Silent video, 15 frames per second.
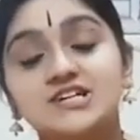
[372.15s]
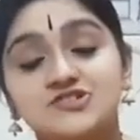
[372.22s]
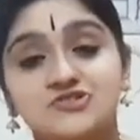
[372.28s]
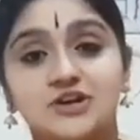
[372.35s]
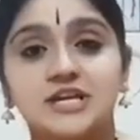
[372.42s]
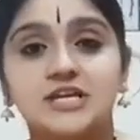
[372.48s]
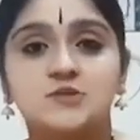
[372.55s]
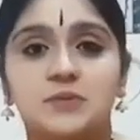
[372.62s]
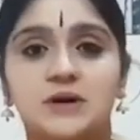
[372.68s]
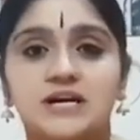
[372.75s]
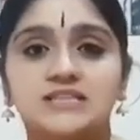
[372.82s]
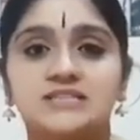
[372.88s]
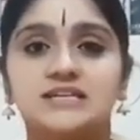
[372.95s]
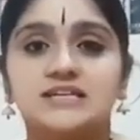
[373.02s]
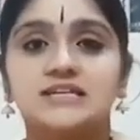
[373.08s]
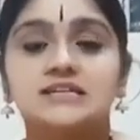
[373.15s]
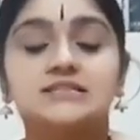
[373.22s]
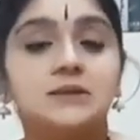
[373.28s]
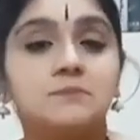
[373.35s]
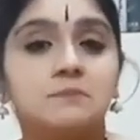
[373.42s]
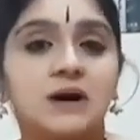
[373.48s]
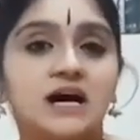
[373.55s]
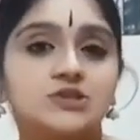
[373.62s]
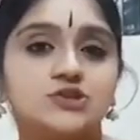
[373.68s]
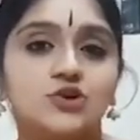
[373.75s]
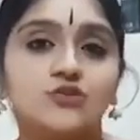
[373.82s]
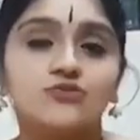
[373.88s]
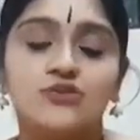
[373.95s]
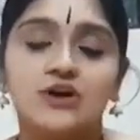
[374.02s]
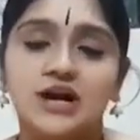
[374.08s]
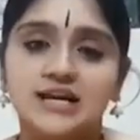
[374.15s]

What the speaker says: right path, the path of